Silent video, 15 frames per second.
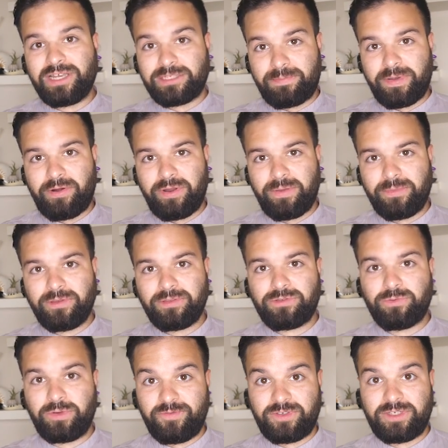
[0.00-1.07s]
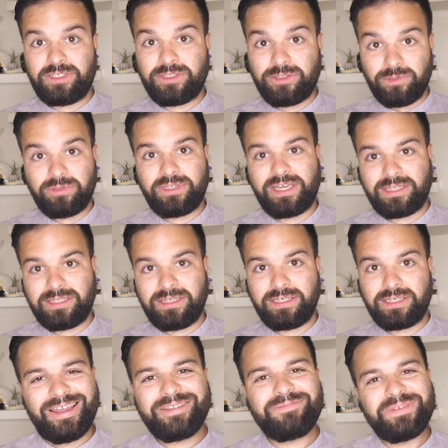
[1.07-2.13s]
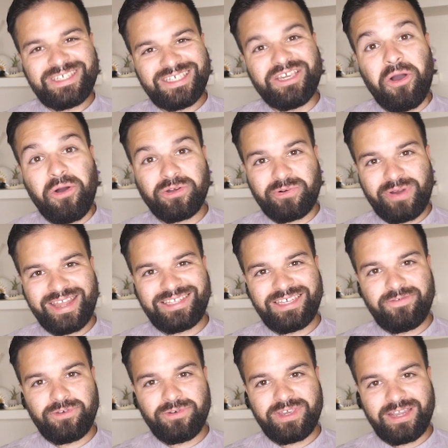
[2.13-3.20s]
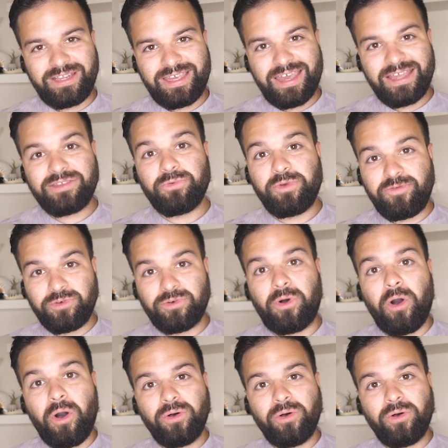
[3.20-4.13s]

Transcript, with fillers: experiment with this new technique. Let me see how creative you can get with your